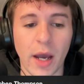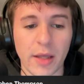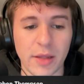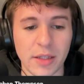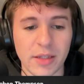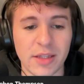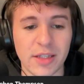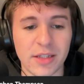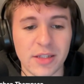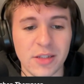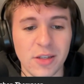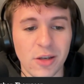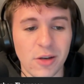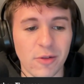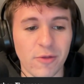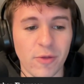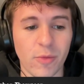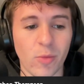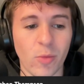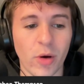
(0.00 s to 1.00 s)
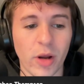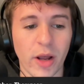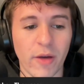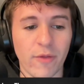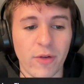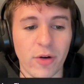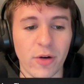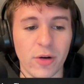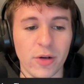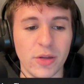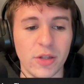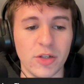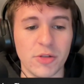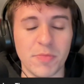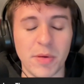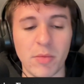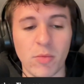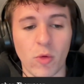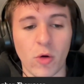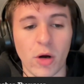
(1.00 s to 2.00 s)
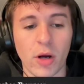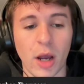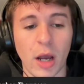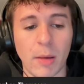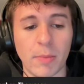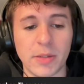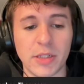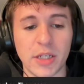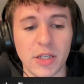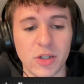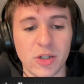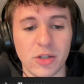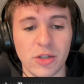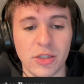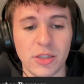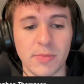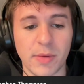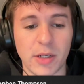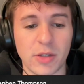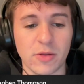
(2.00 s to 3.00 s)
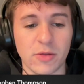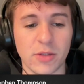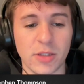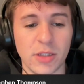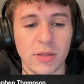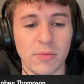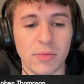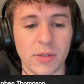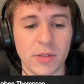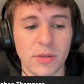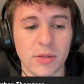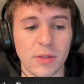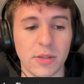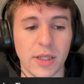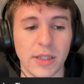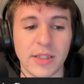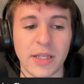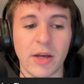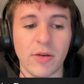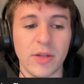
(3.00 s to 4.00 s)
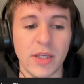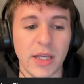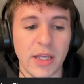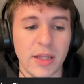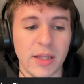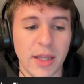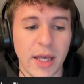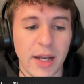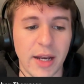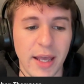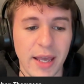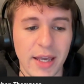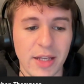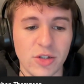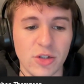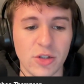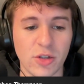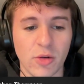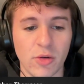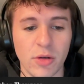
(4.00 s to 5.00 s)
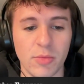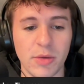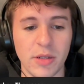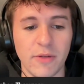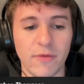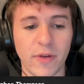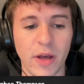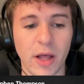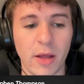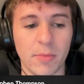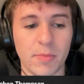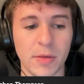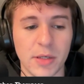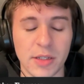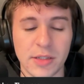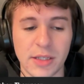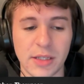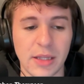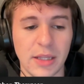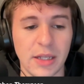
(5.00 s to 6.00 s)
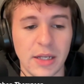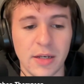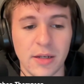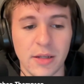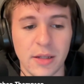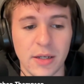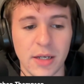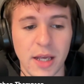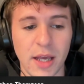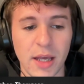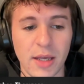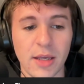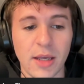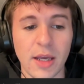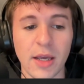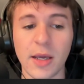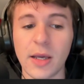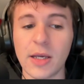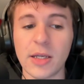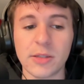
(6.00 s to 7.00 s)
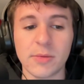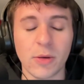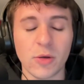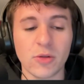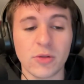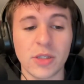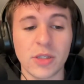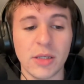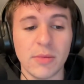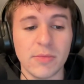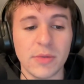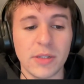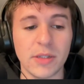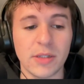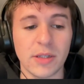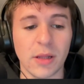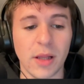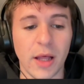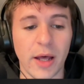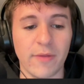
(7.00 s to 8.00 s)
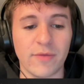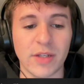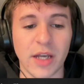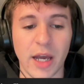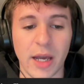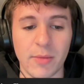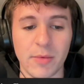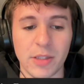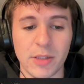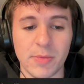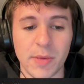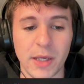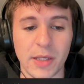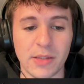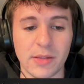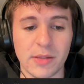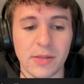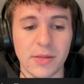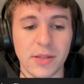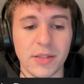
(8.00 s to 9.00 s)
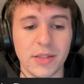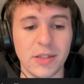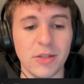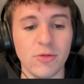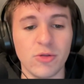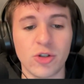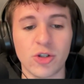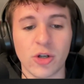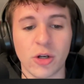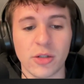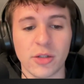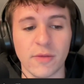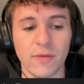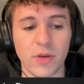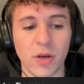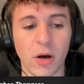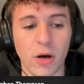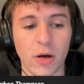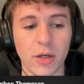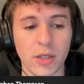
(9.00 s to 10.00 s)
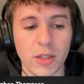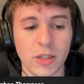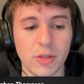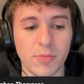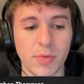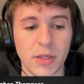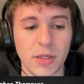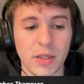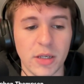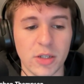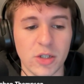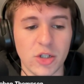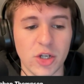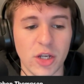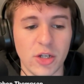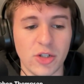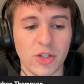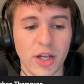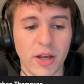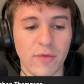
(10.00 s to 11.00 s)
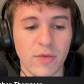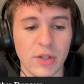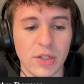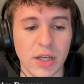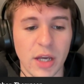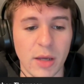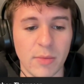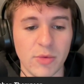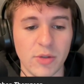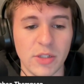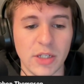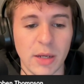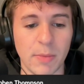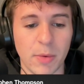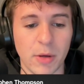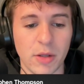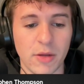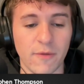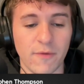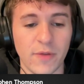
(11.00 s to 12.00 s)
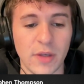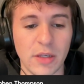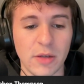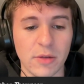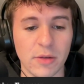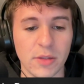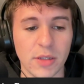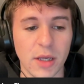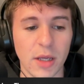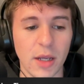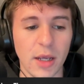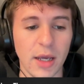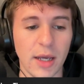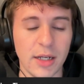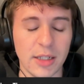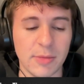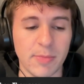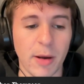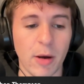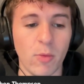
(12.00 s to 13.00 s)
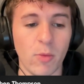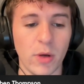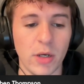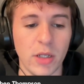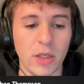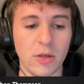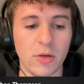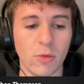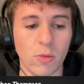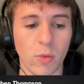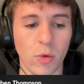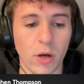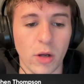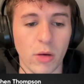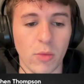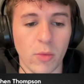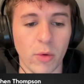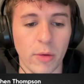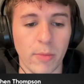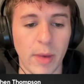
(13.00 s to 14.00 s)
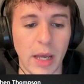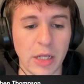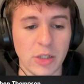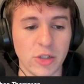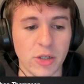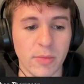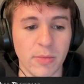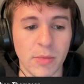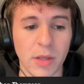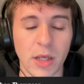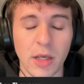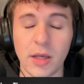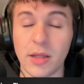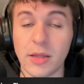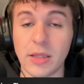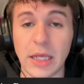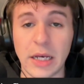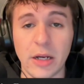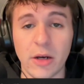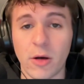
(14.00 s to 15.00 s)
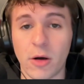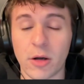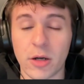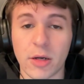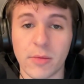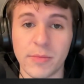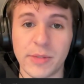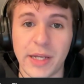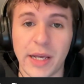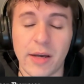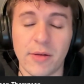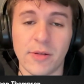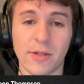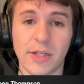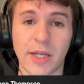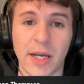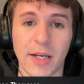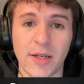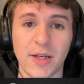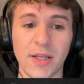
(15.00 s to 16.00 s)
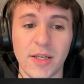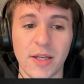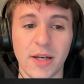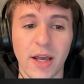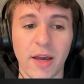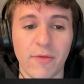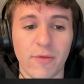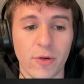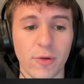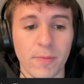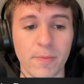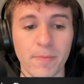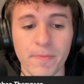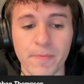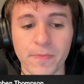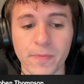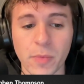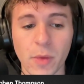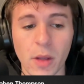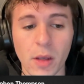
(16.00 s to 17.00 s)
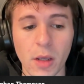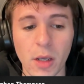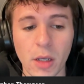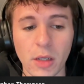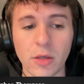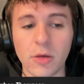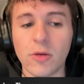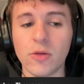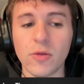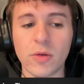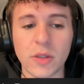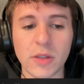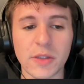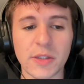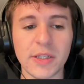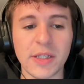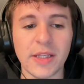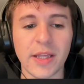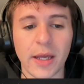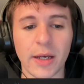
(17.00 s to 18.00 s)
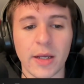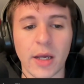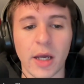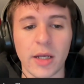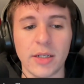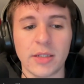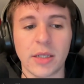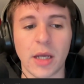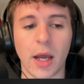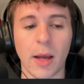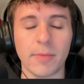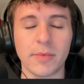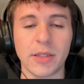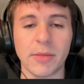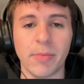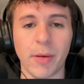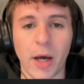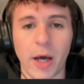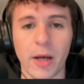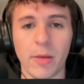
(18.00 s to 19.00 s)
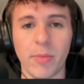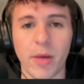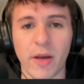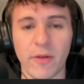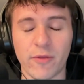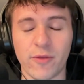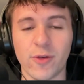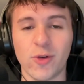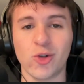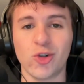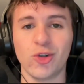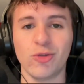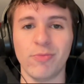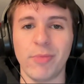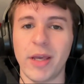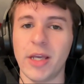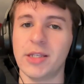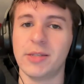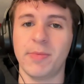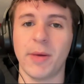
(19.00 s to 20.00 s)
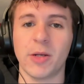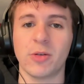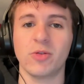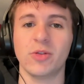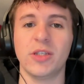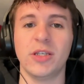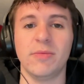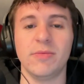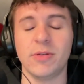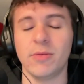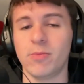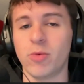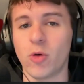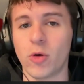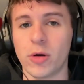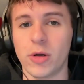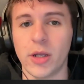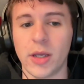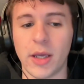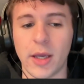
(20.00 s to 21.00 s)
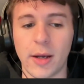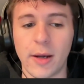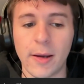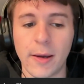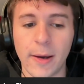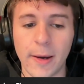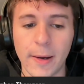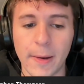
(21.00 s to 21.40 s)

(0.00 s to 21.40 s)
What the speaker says: I think this year, from what I've heard, there's been more competition in special teams. So that's how that edge is going to be developed, because at the end of the day, special teams is a lot of time and space. It's huge chunks of yardage being exchanged every time you step on the field, and it's about winning your one-on-one matchup. Then it all comes down to technique and effort." You know, you can see that kind of top-to-bottom effort to make special teams important again.